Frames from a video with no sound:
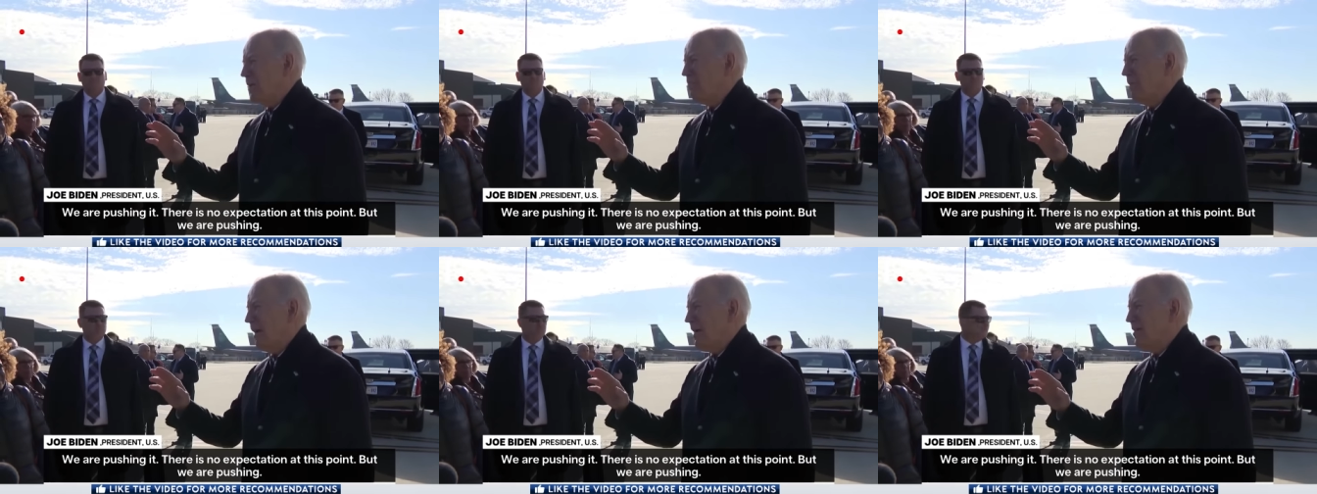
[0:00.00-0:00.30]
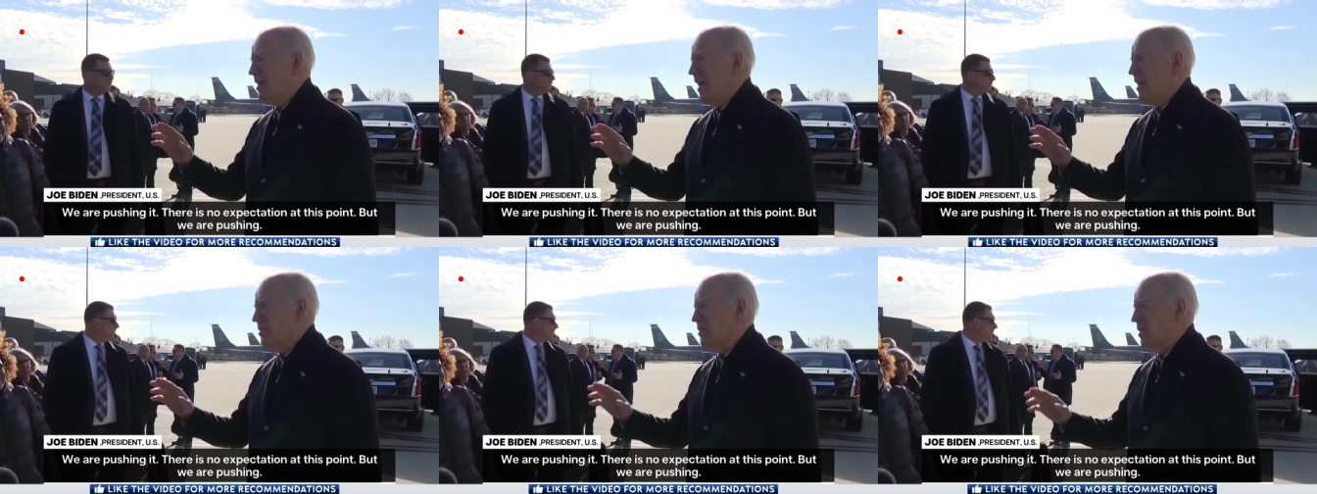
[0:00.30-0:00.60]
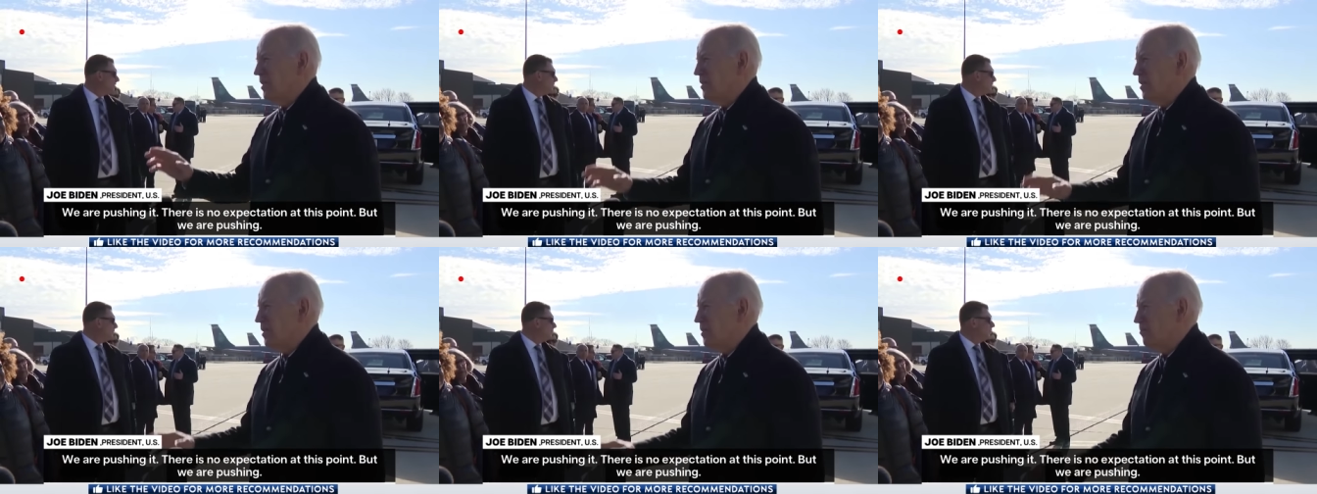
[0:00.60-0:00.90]

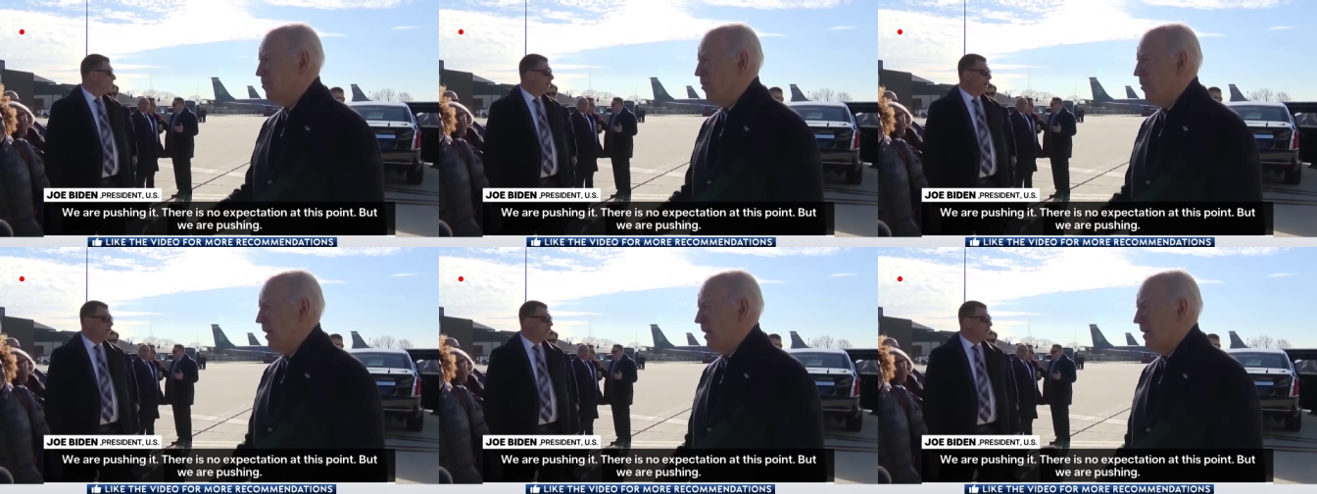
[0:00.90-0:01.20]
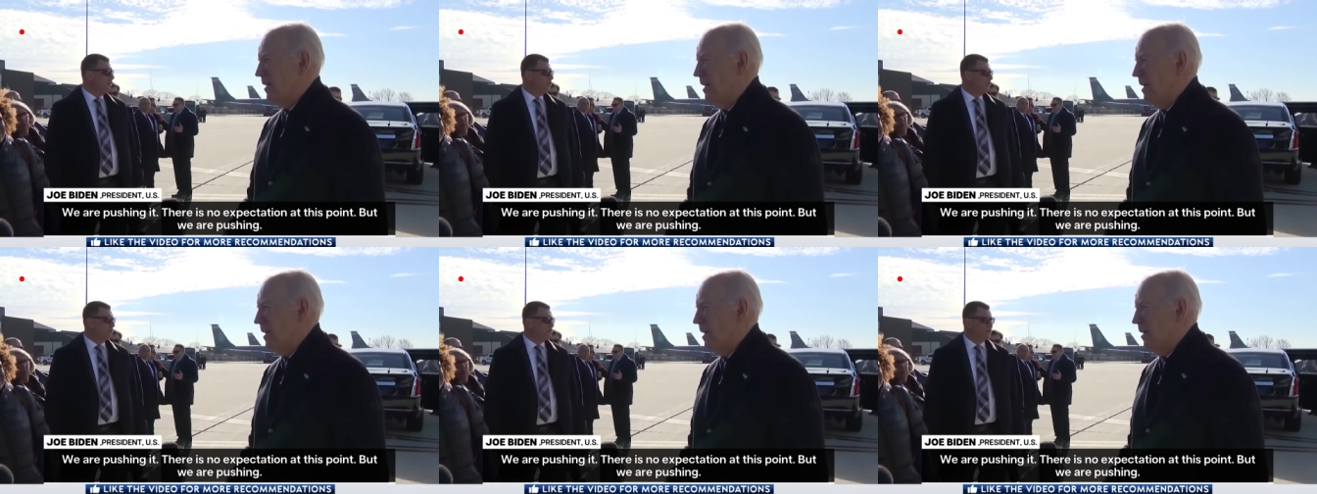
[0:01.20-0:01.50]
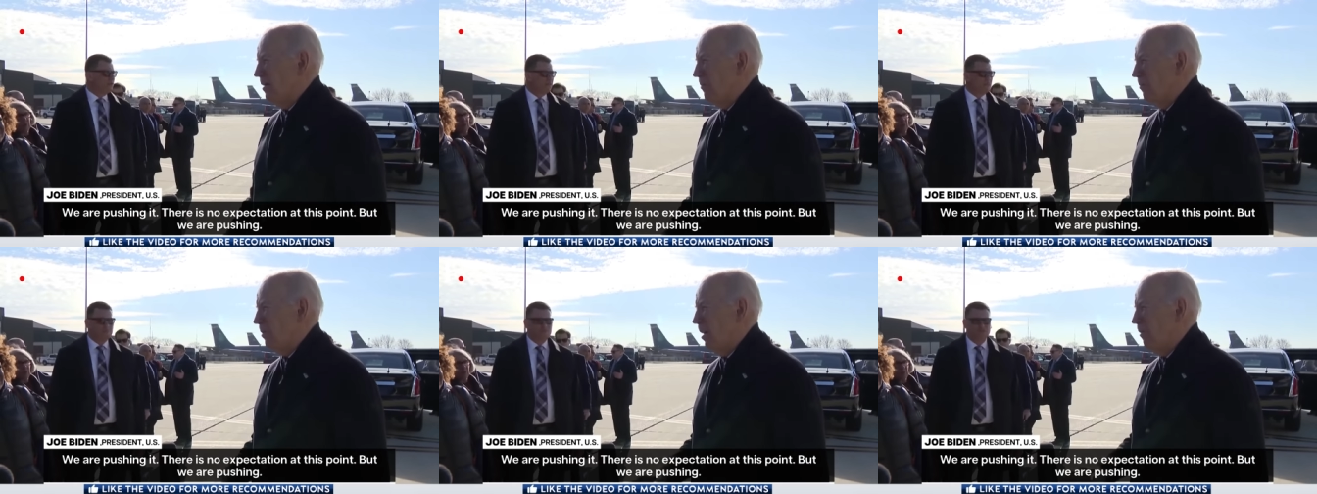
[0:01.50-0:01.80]
expectation at this point,
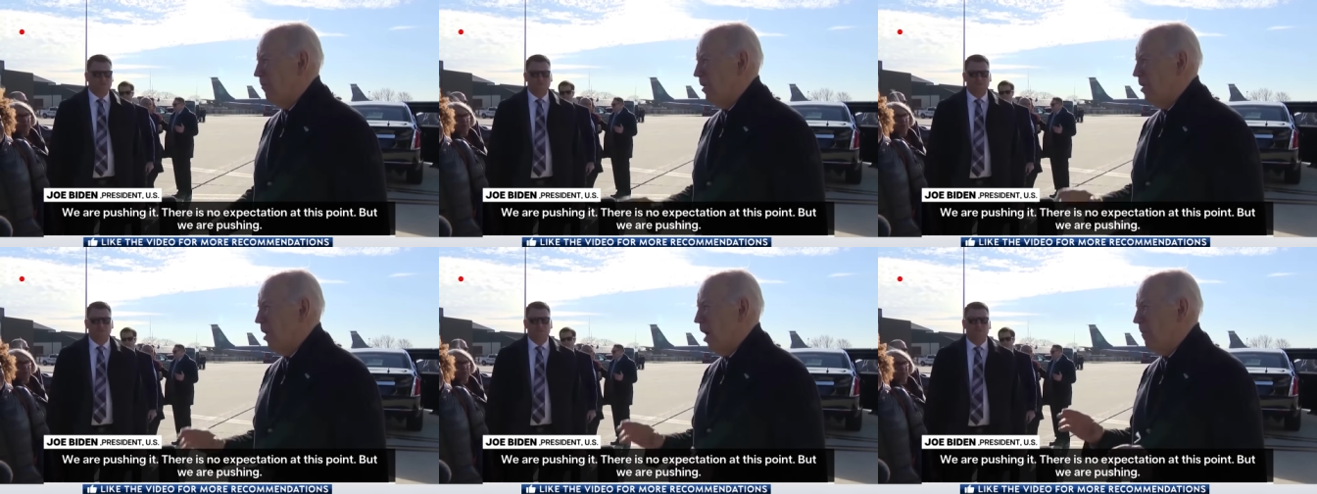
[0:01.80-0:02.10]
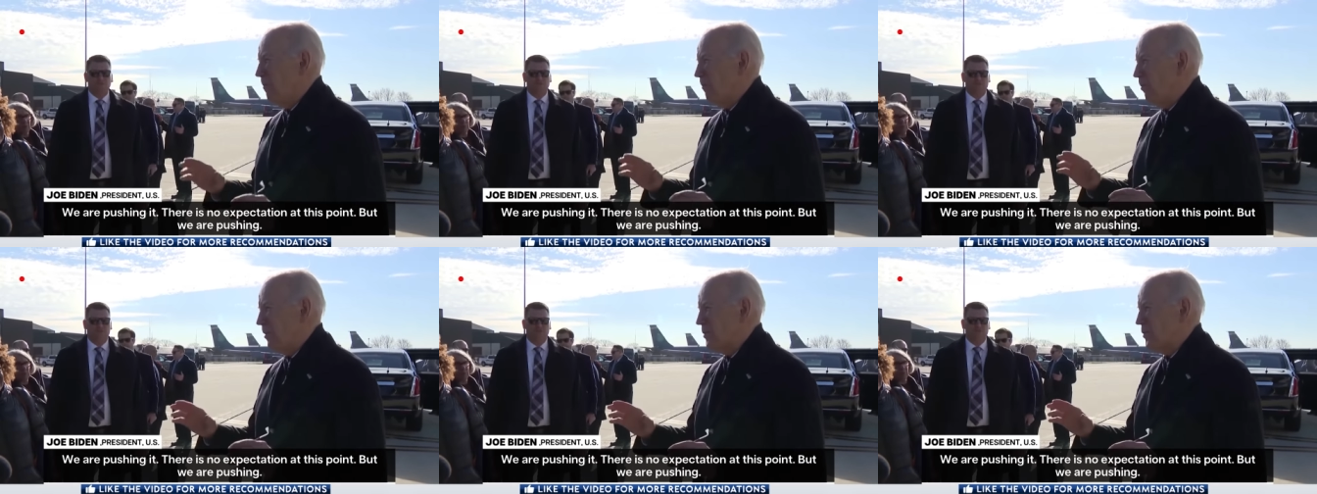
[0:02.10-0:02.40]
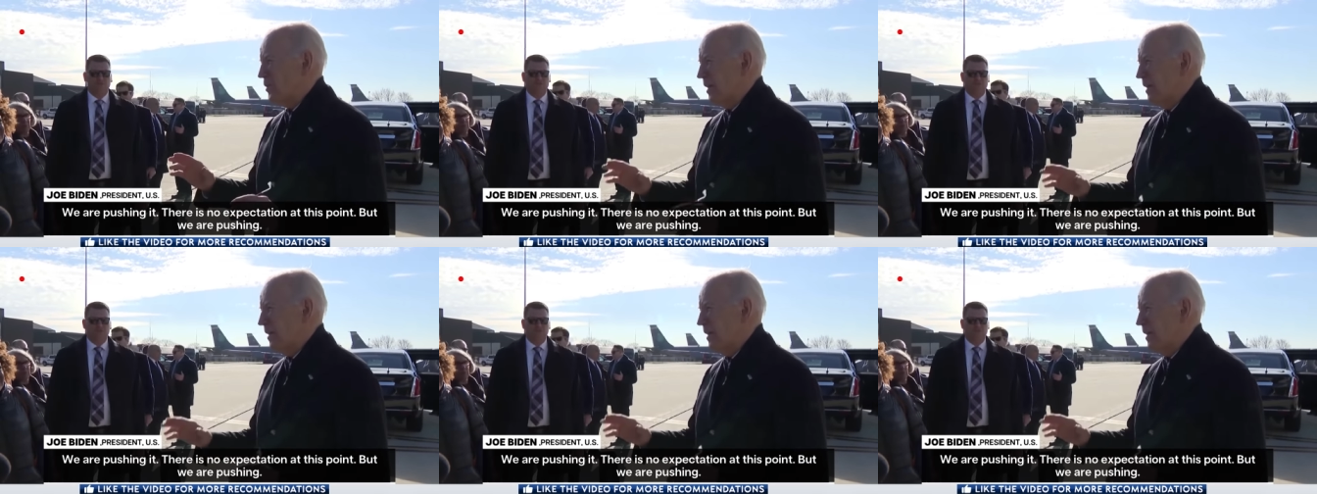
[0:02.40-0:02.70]
but we are
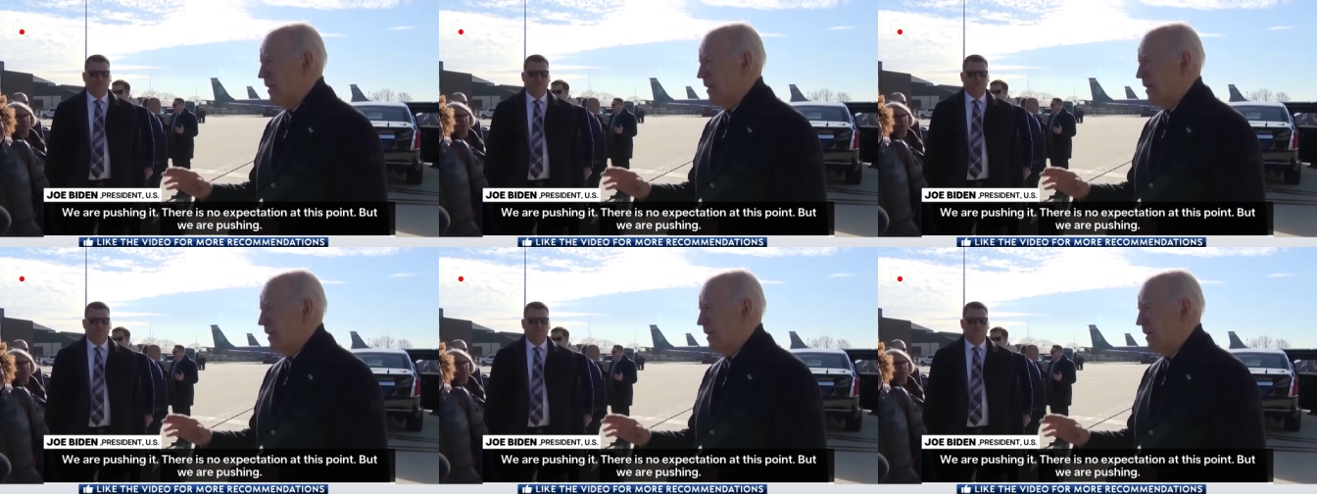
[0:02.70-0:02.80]
pushing.